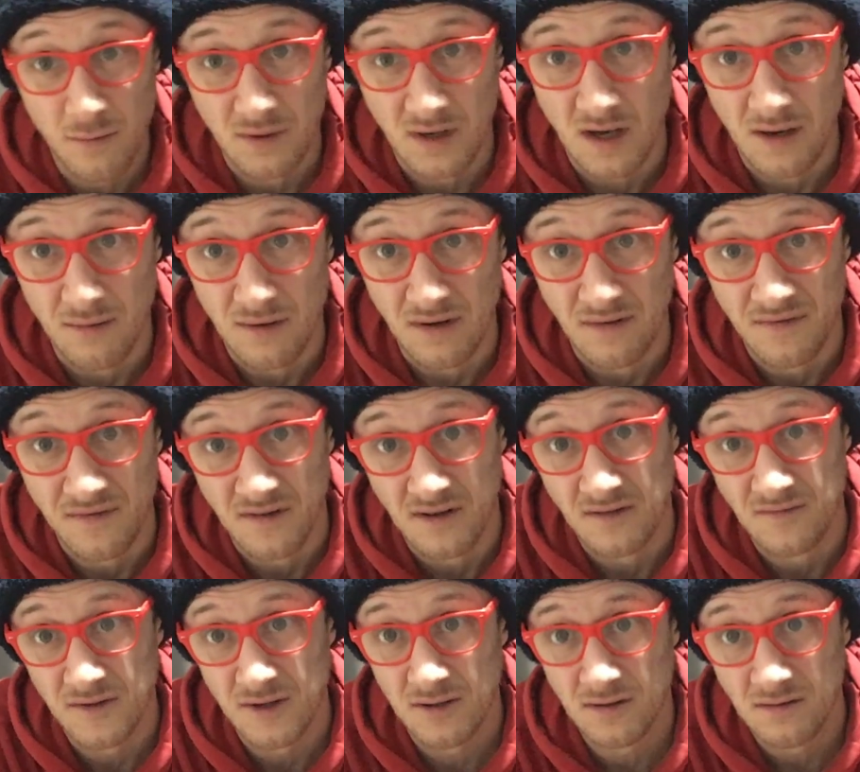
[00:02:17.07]
we go any
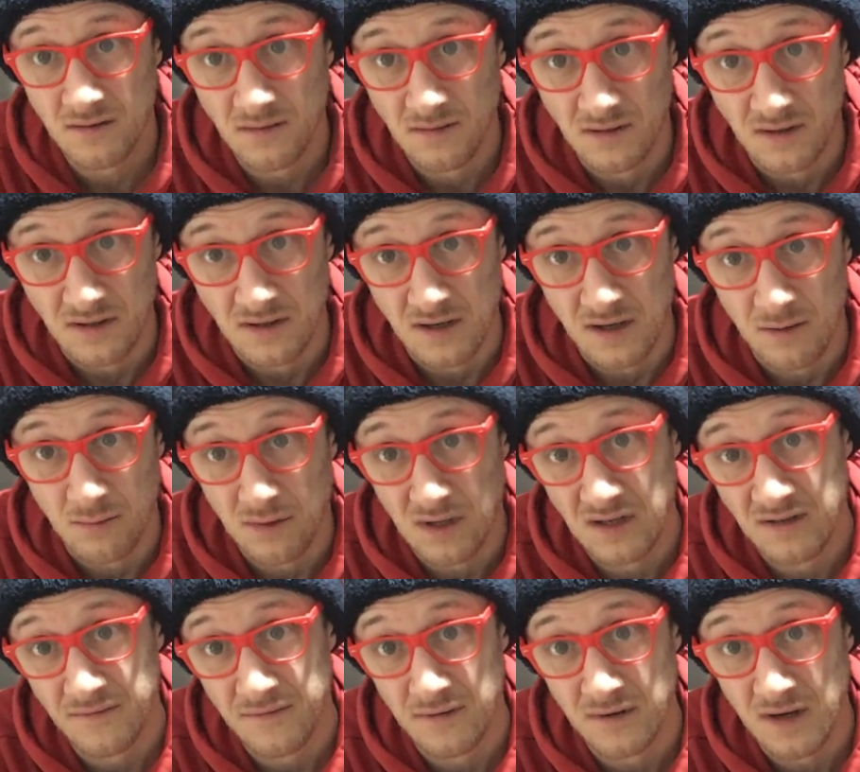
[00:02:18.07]
further, I'm going to go
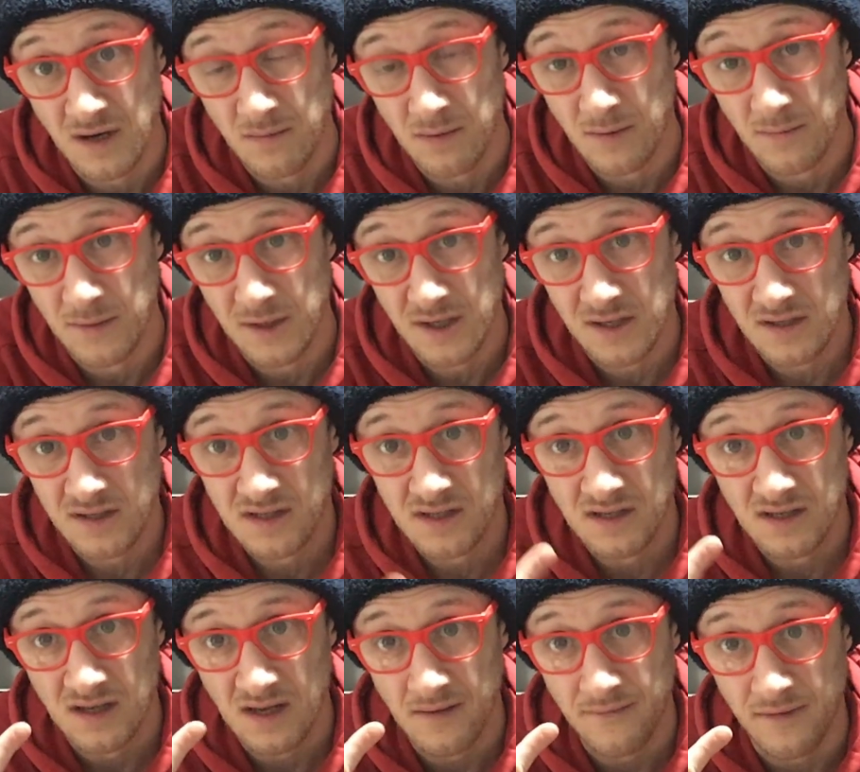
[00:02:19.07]
away for a couple of minutes,
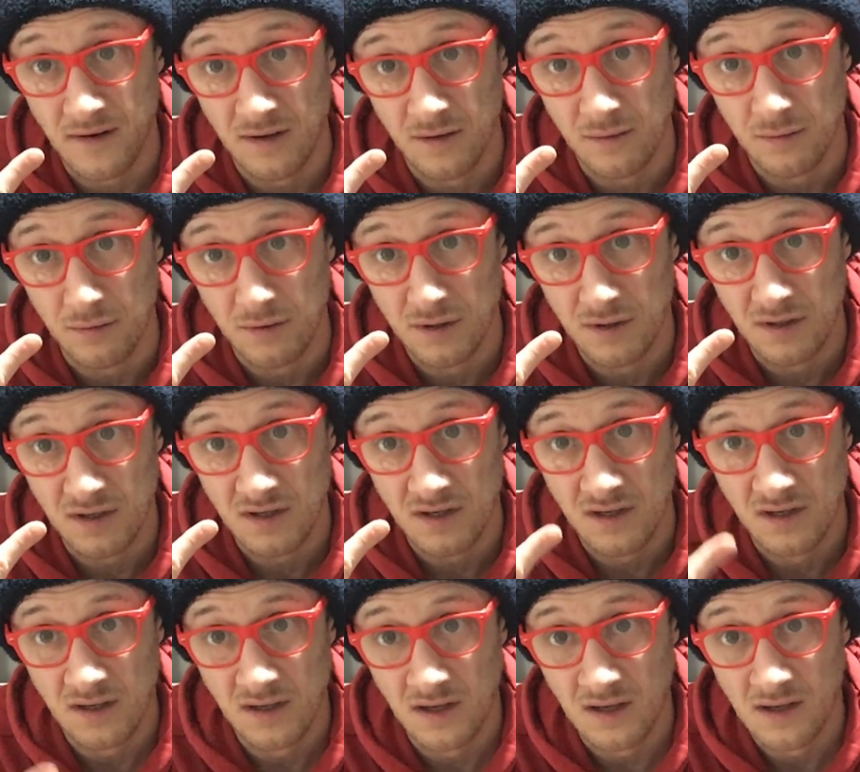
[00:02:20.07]
have a little look
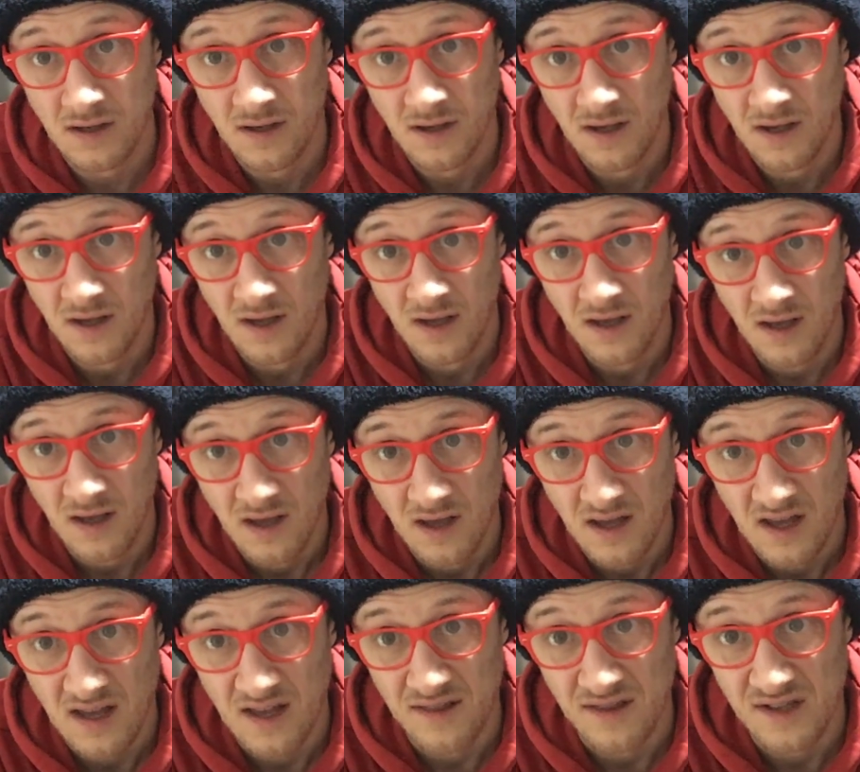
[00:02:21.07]

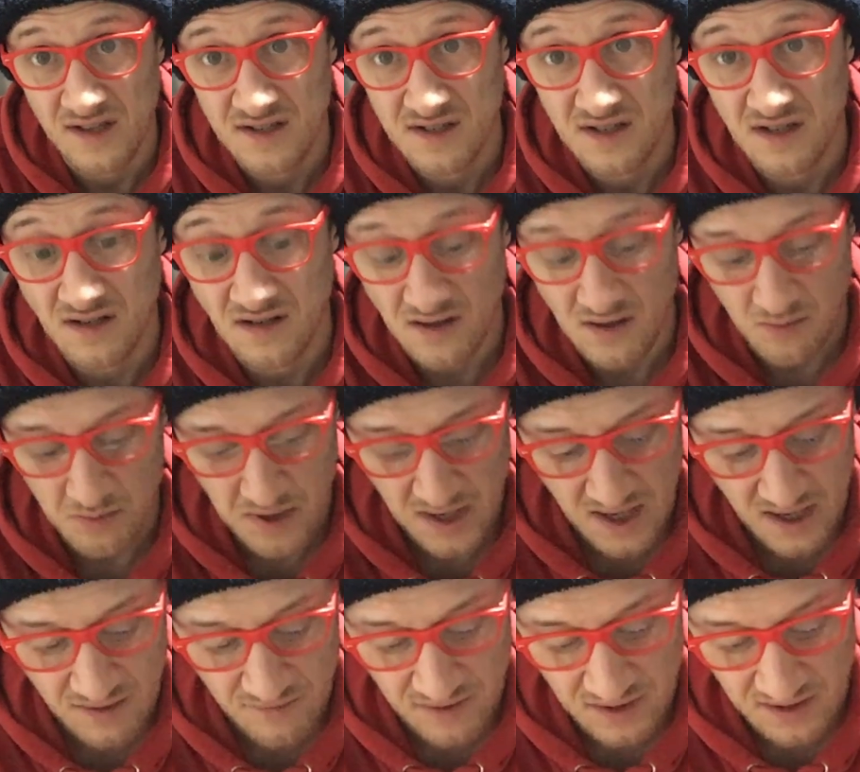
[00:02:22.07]
at this and
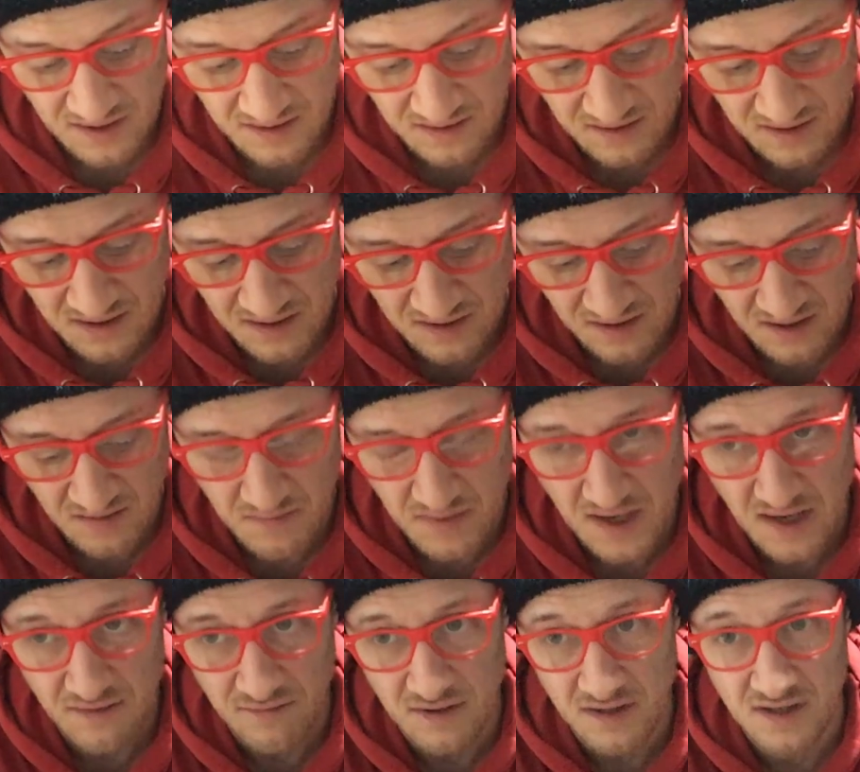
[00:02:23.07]
compare it. Going to
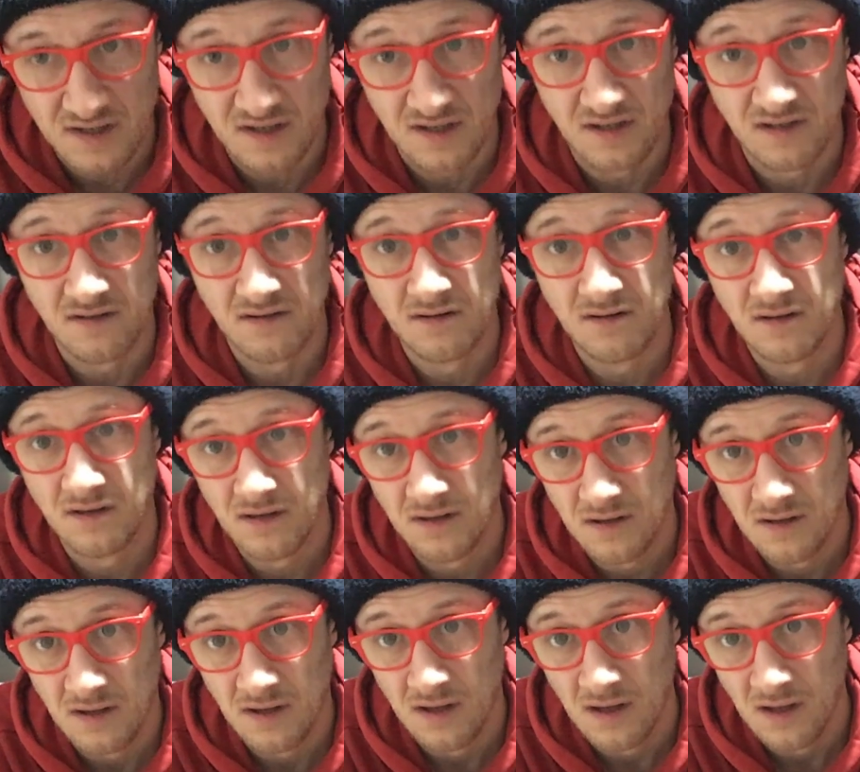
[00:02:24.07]
compare it to
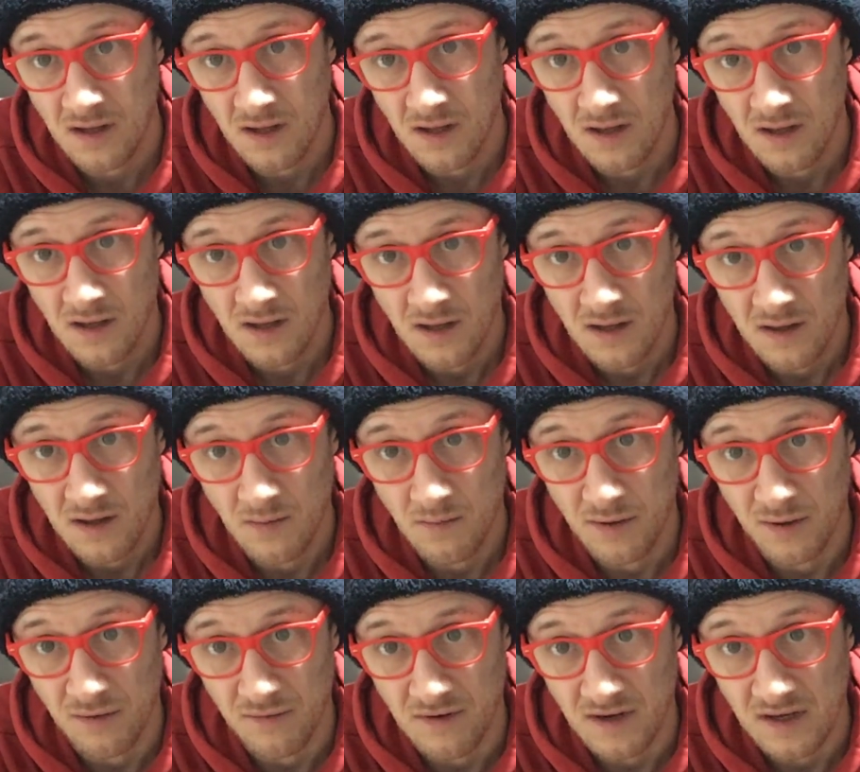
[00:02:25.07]
the
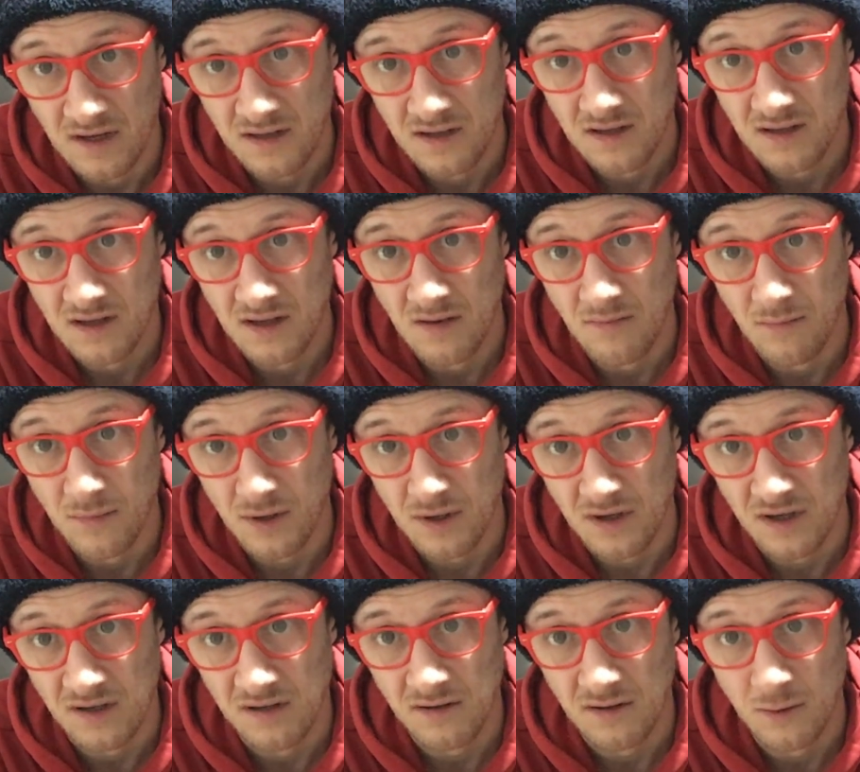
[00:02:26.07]
Blu-ray in
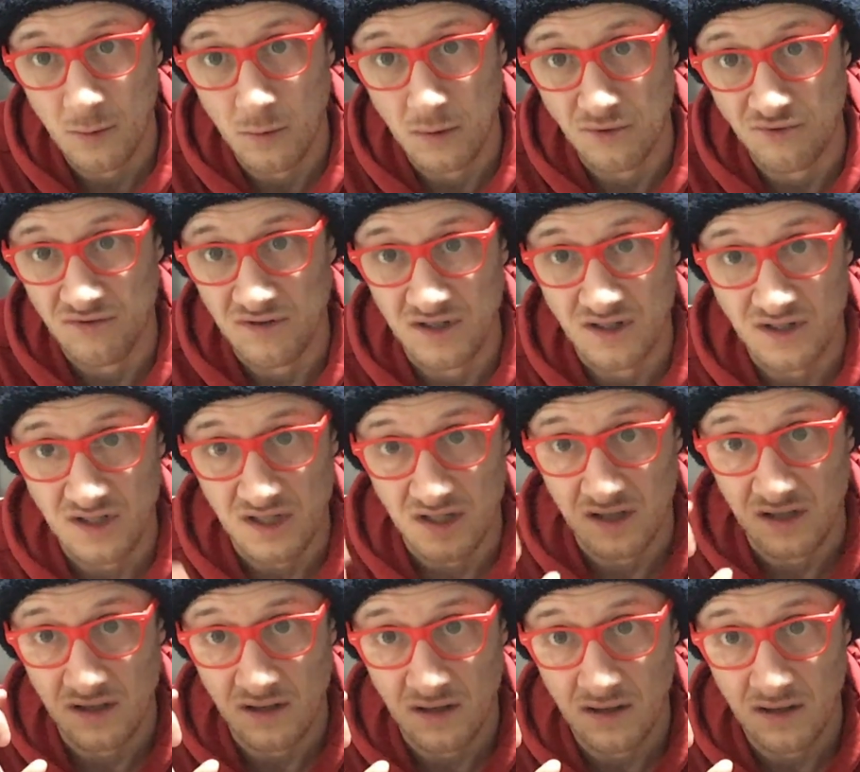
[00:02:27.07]
my quadrilogy